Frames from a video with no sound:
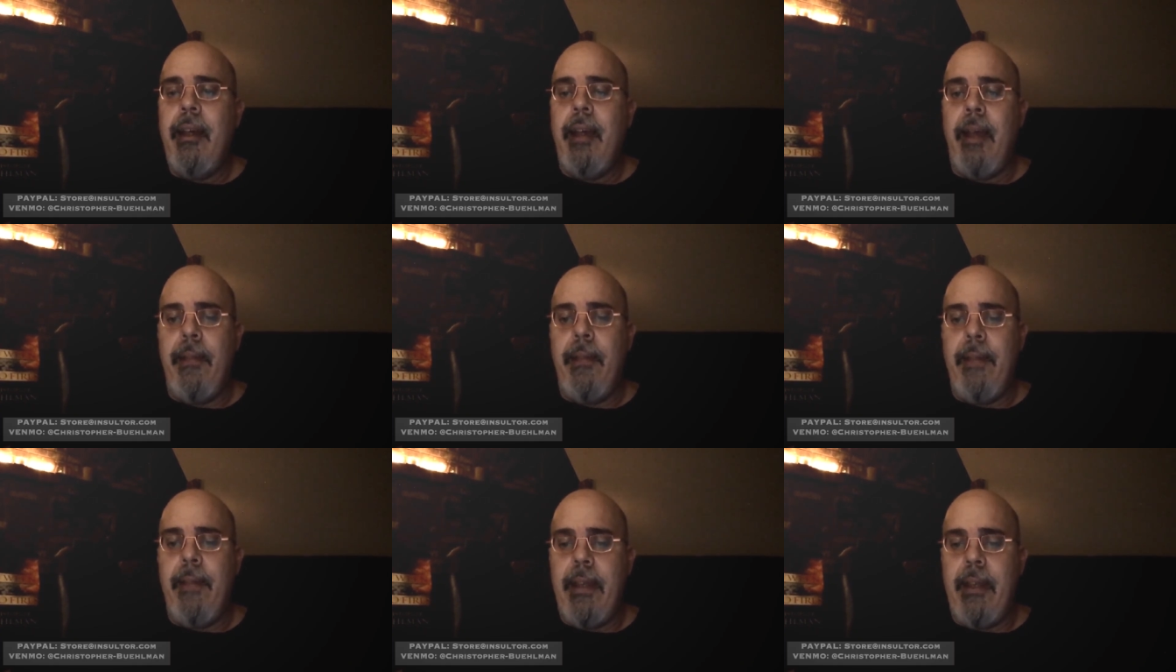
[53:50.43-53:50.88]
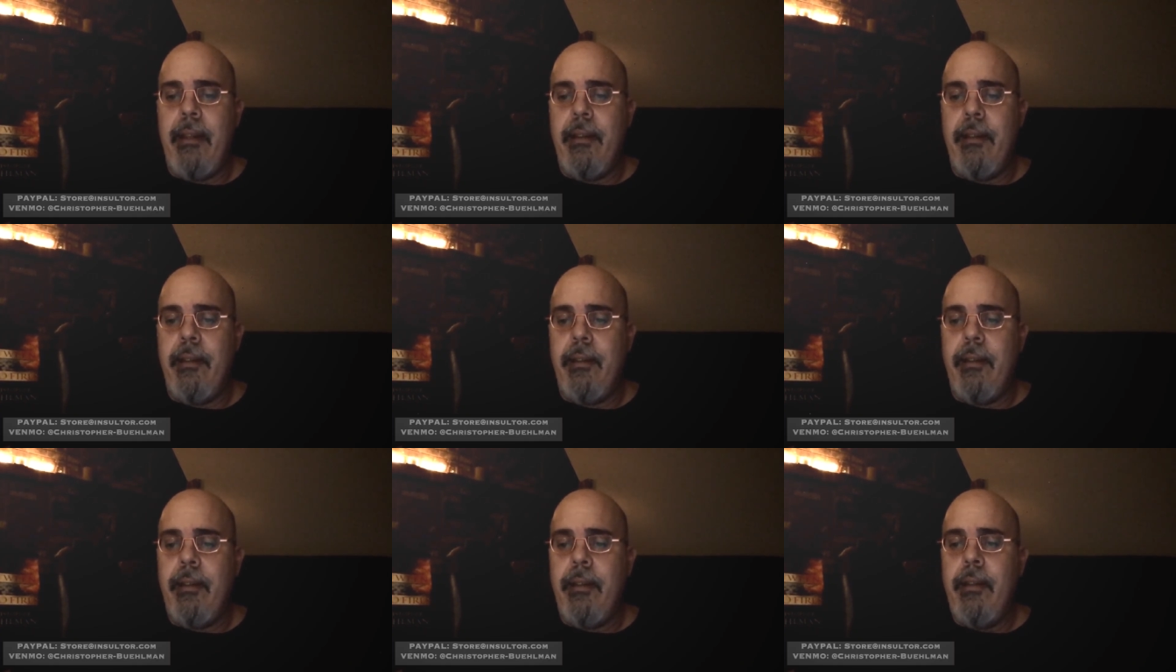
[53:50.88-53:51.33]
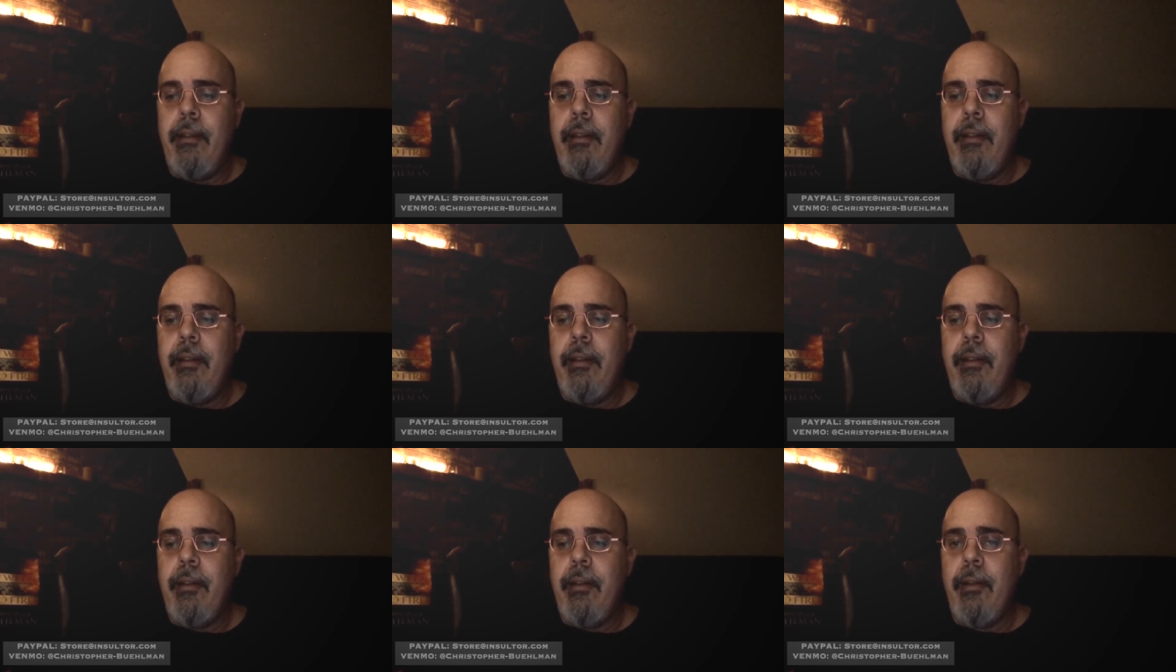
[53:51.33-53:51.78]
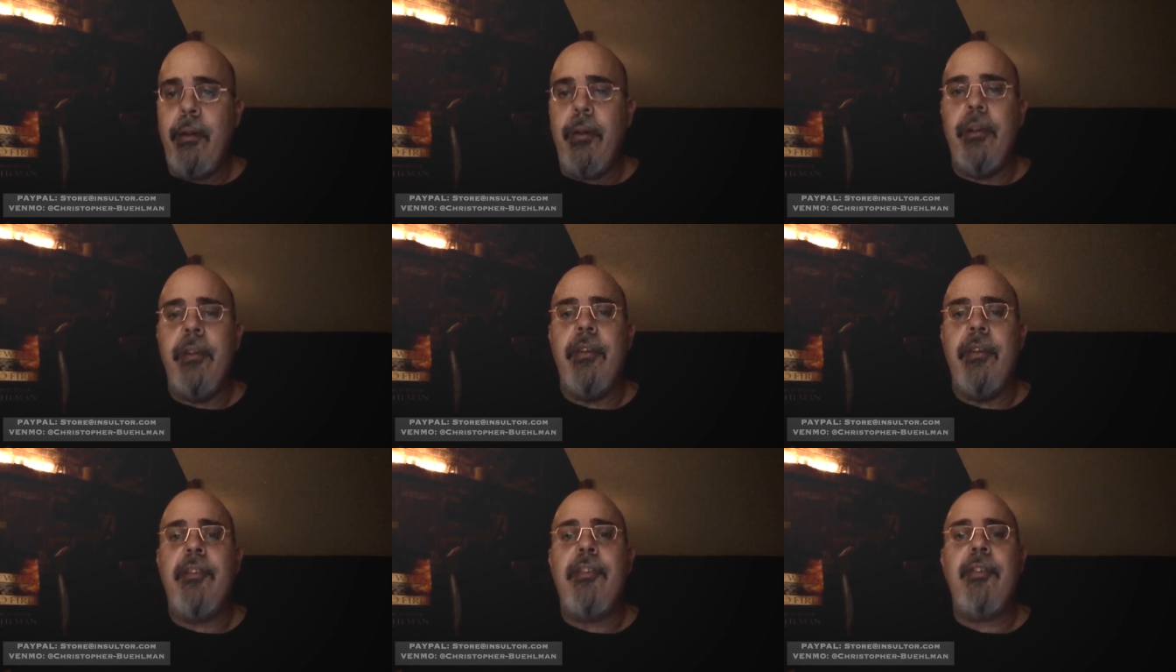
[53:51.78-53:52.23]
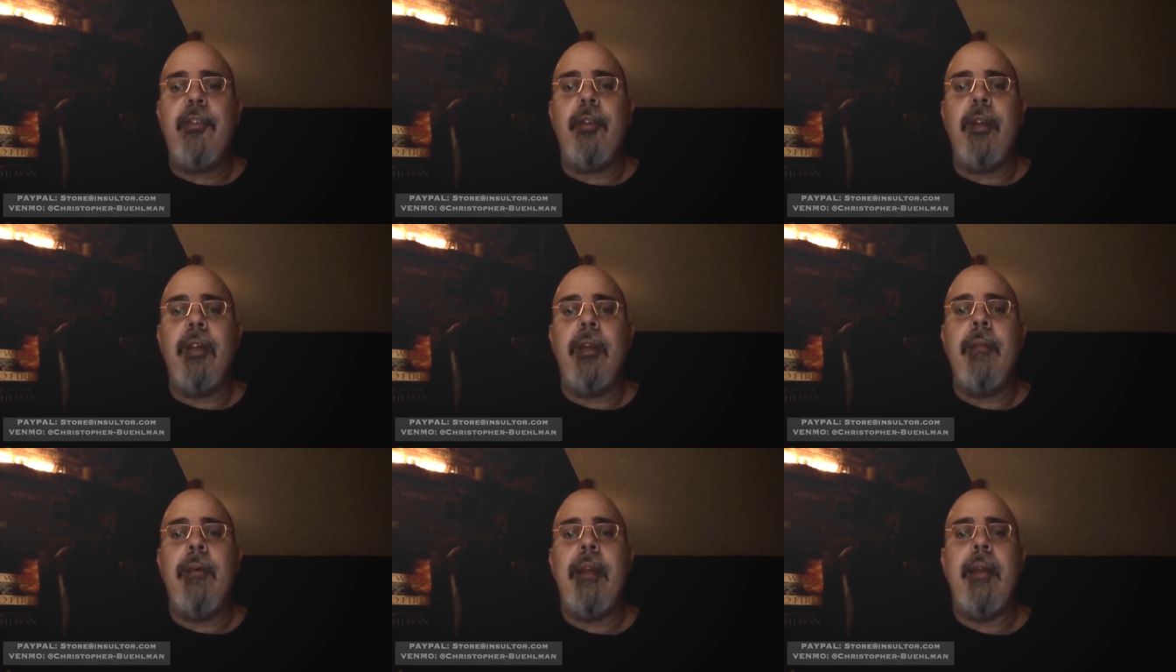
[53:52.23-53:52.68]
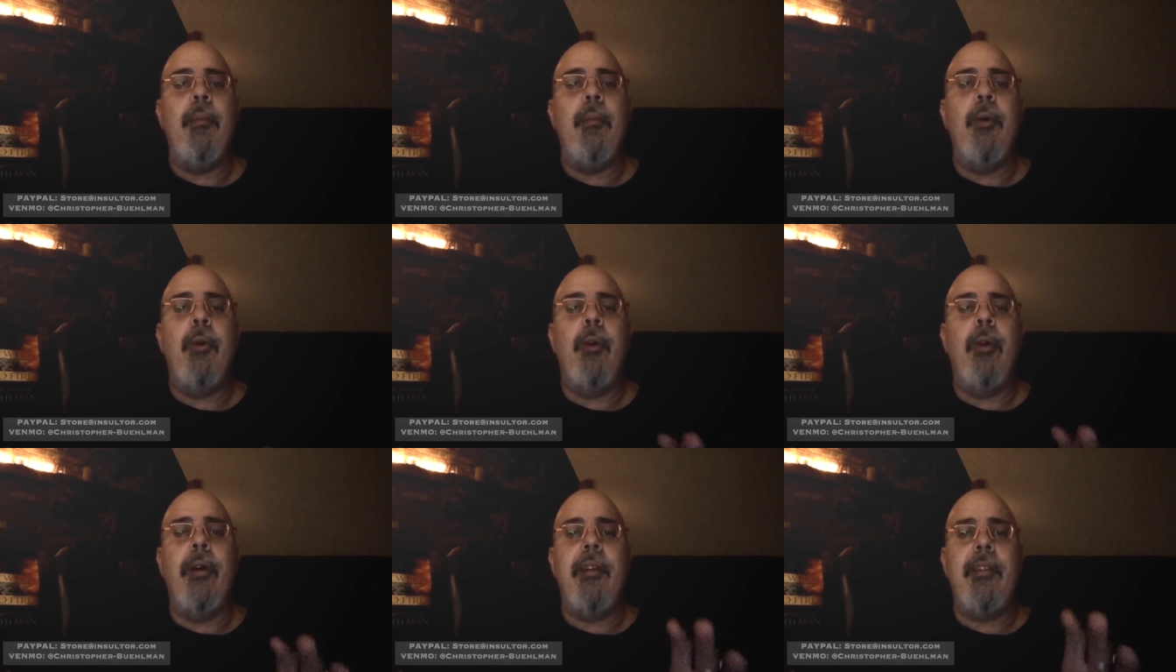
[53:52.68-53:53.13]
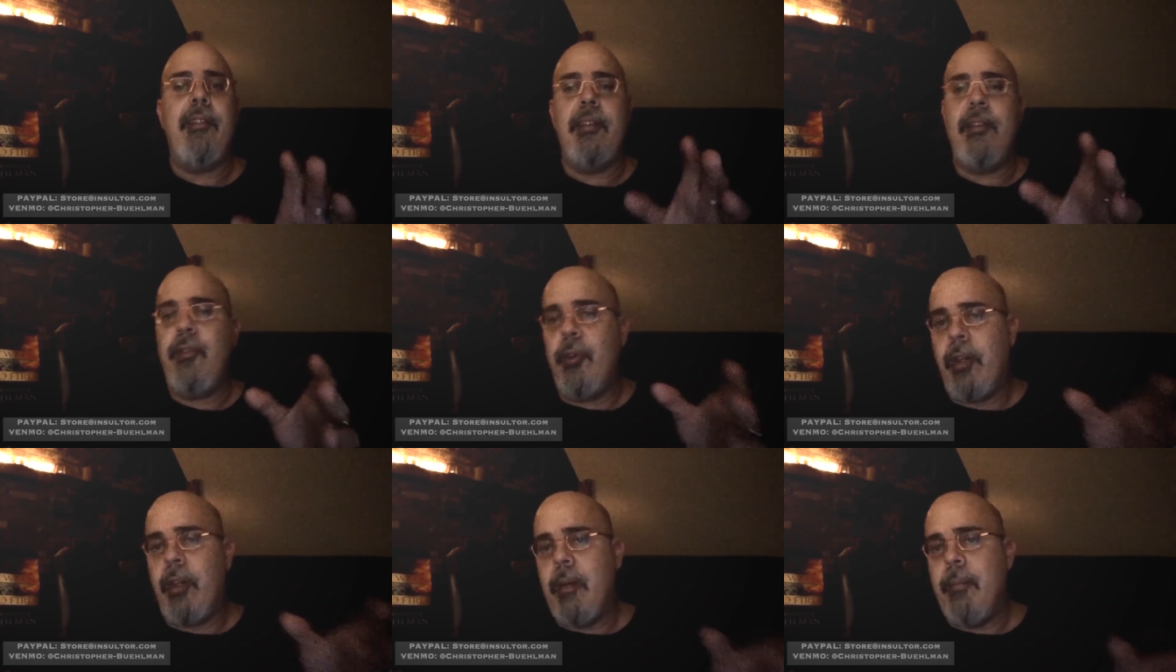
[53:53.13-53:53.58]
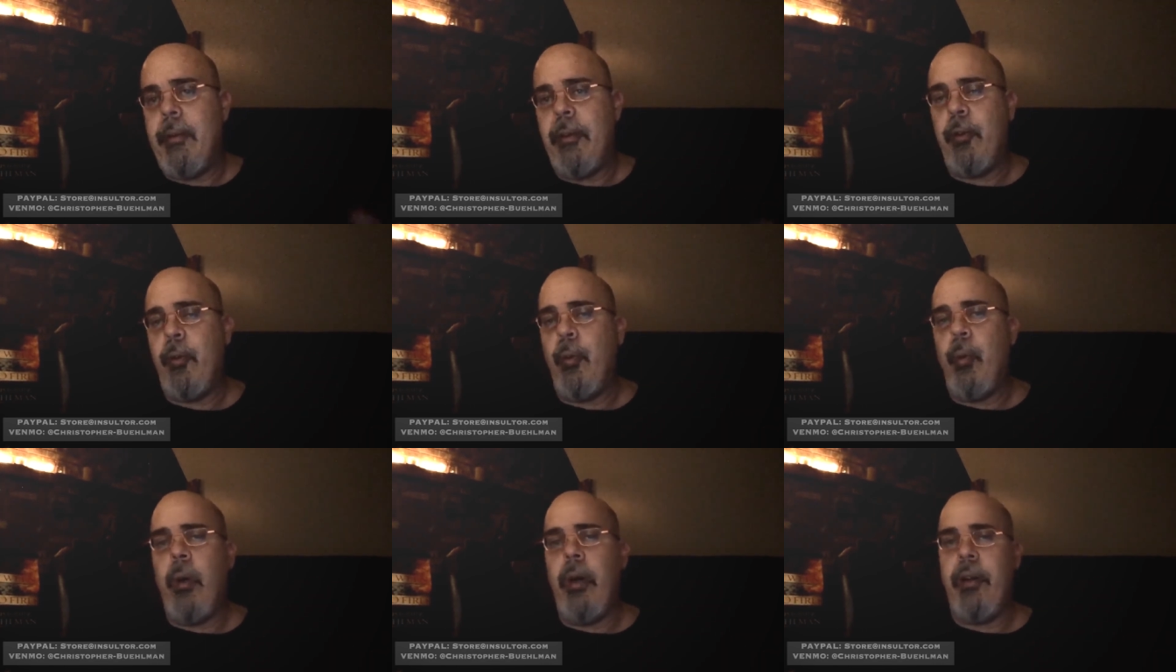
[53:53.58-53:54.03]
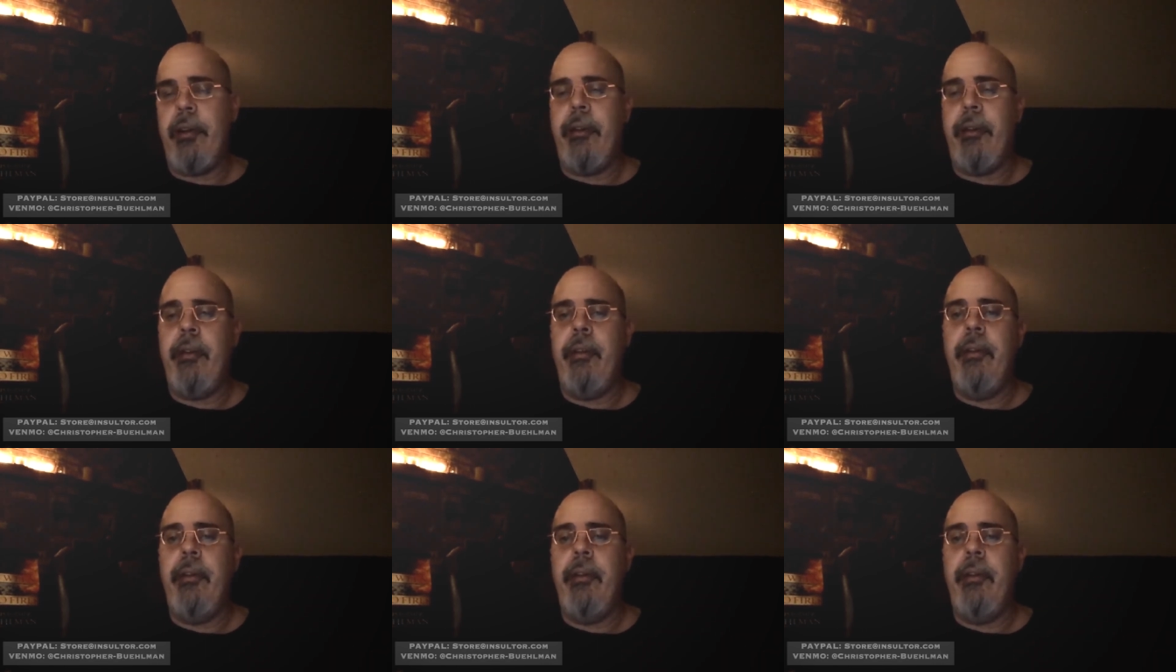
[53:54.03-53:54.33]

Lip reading: and then couldn't scream anymore as it took him underwater.